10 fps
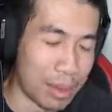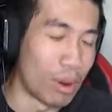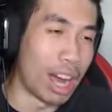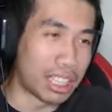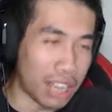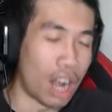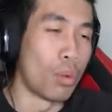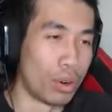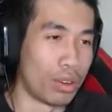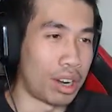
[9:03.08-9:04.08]
well, I got a
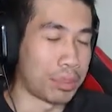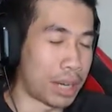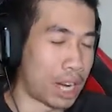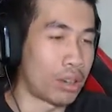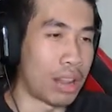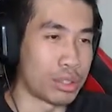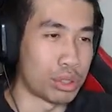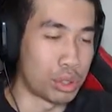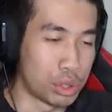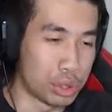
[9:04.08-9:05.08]
war record, but I don't have to
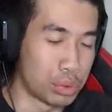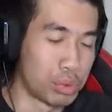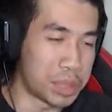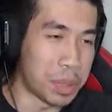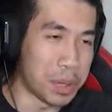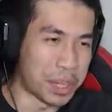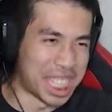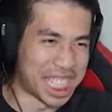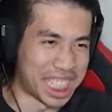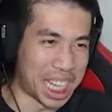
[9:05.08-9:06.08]
speedrun
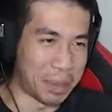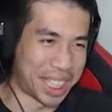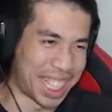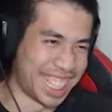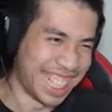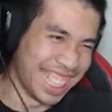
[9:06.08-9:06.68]
this game again.